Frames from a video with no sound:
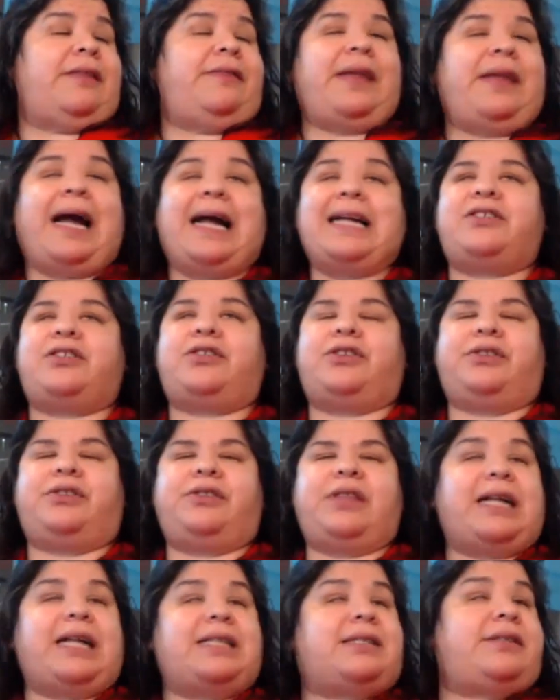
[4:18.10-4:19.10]
That's
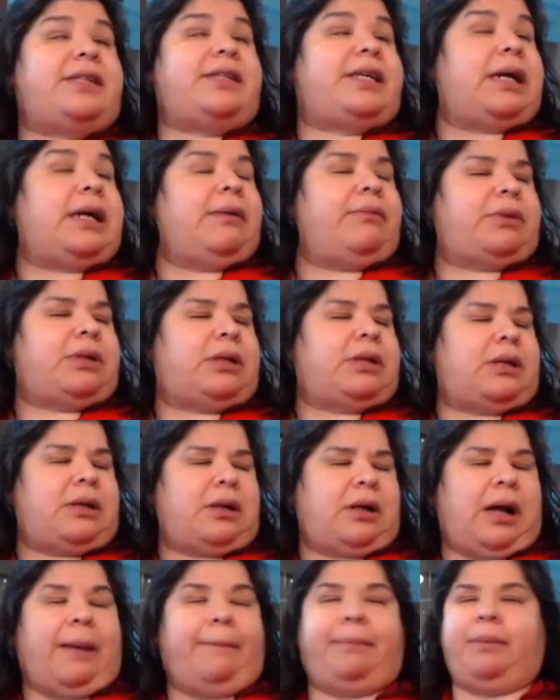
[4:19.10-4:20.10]
the
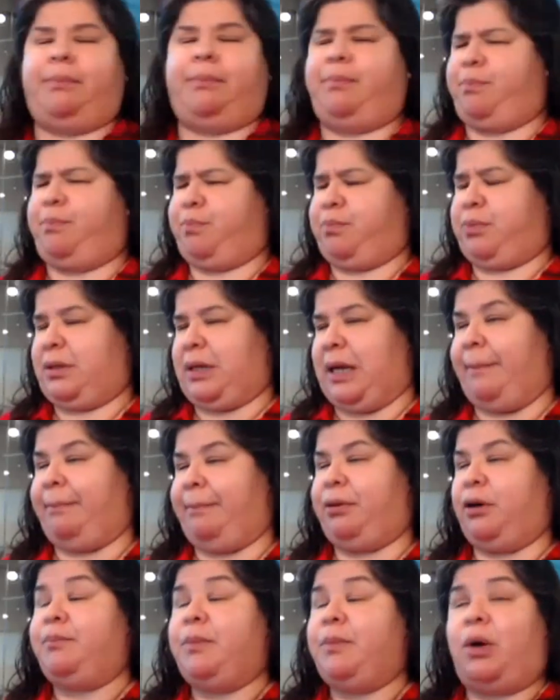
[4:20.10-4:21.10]

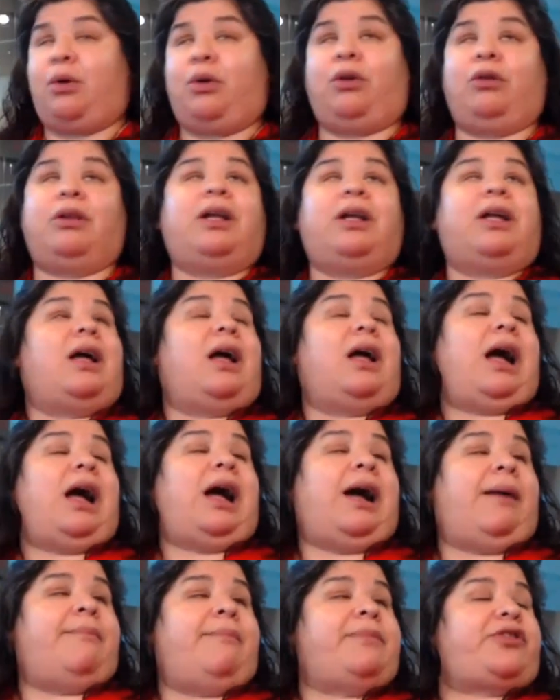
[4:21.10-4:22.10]
comparable
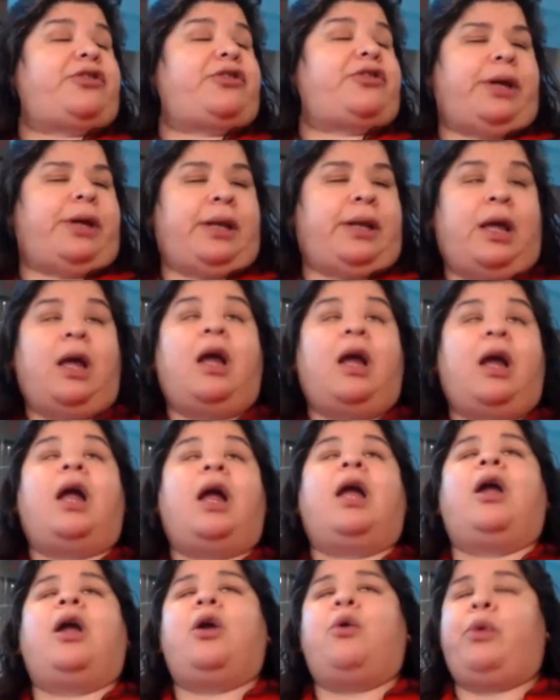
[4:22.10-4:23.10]
screen
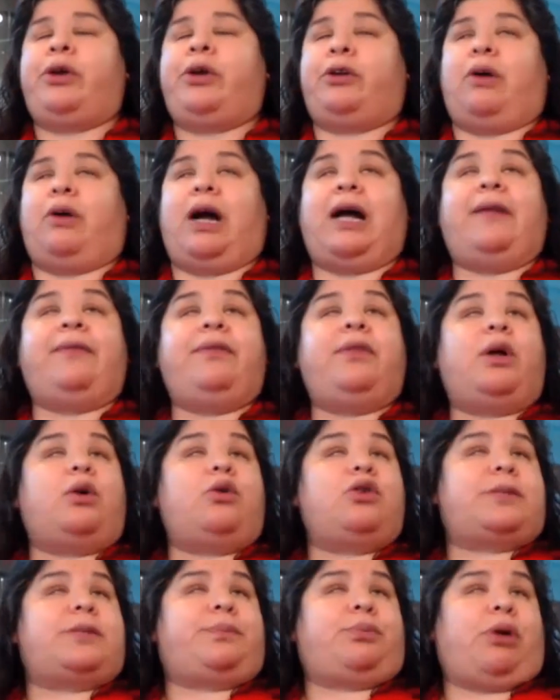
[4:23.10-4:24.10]
reader on
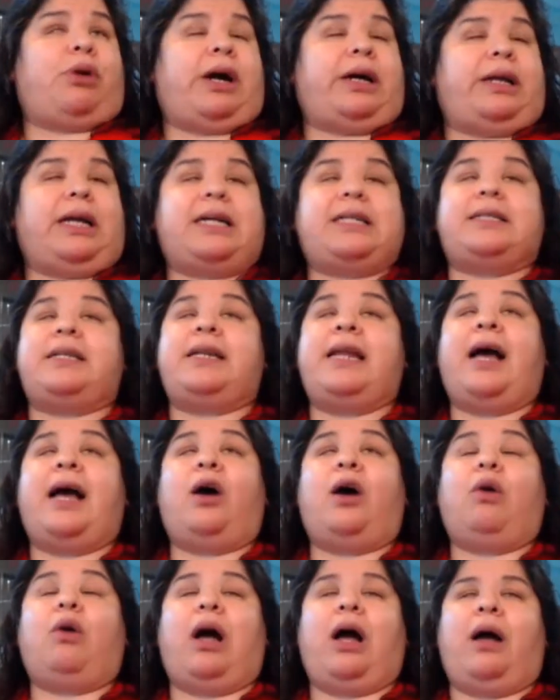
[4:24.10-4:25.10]
those products.
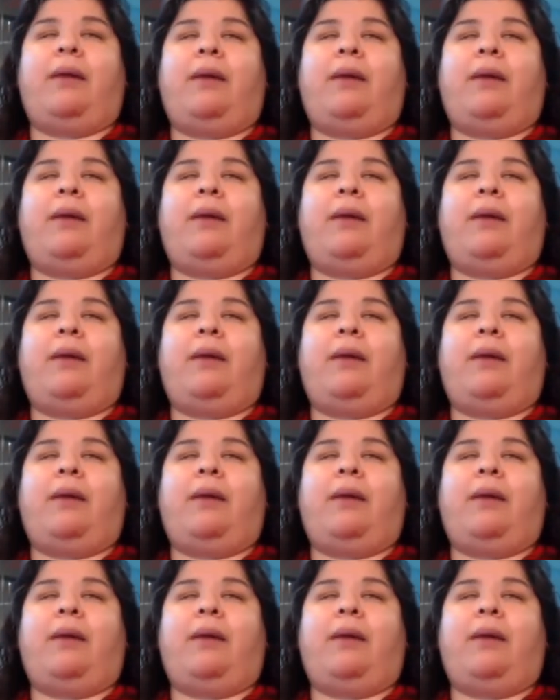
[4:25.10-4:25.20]
Now,